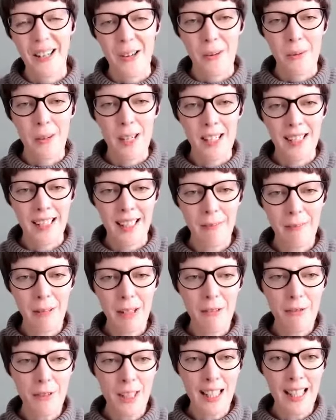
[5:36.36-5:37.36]
which can be
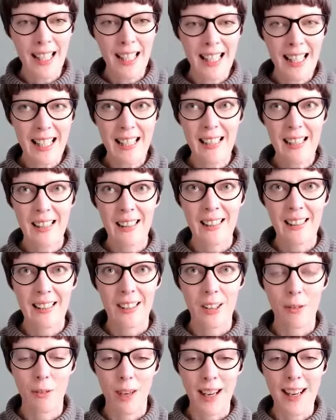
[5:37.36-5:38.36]
really
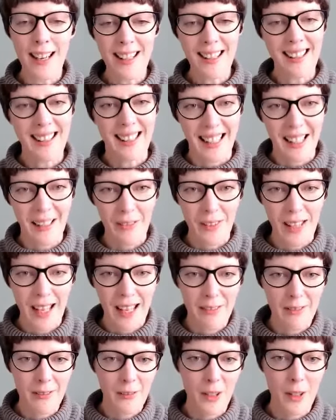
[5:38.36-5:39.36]
great if
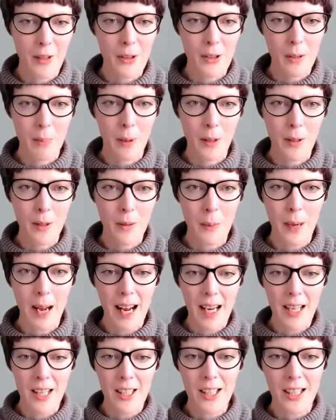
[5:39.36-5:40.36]
that floats your boat but
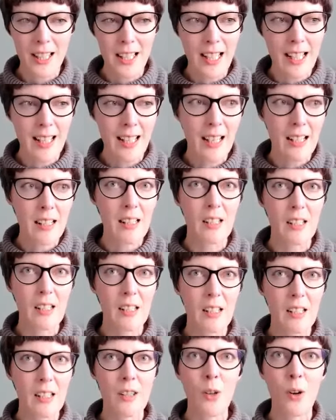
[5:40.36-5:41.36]
actually that's
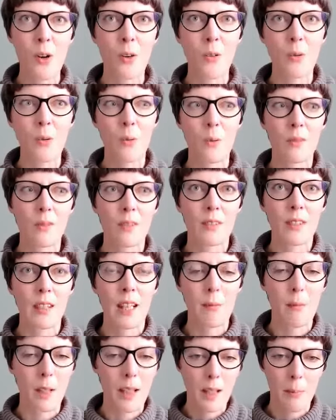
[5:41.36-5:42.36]
not in
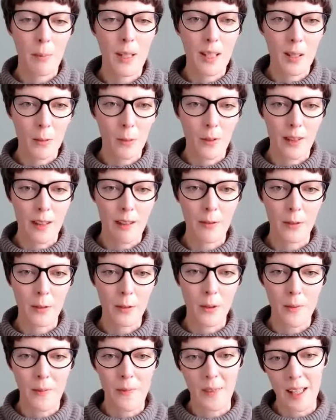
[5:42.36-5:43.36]
my opinion what they're
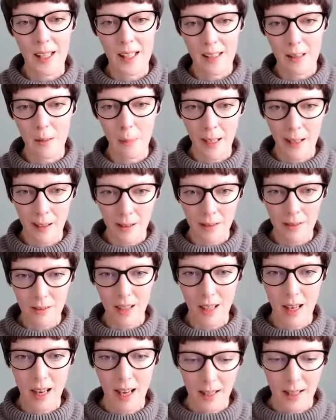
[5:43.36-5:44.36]
for it's about
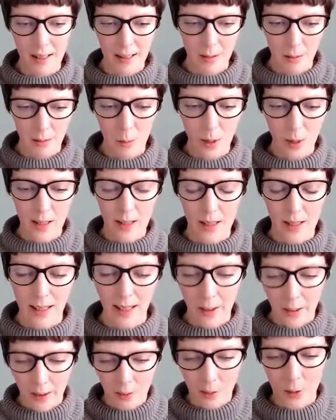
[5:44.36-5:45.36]
somewhere to
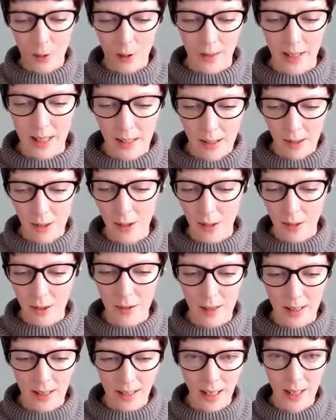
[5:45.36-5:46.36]
gather all of these to
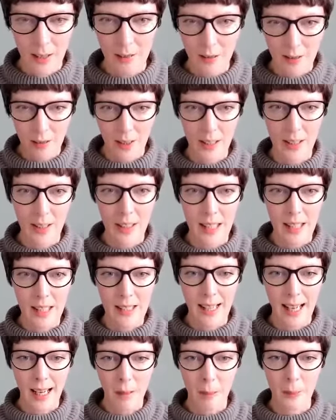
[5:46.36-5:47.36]
dos and gather everything that needs
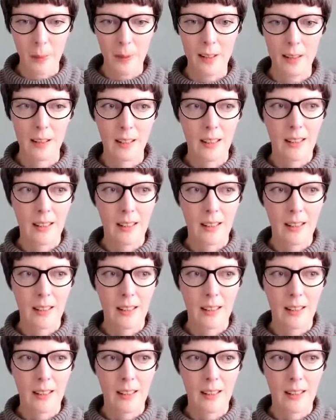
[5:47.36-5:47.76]
to happen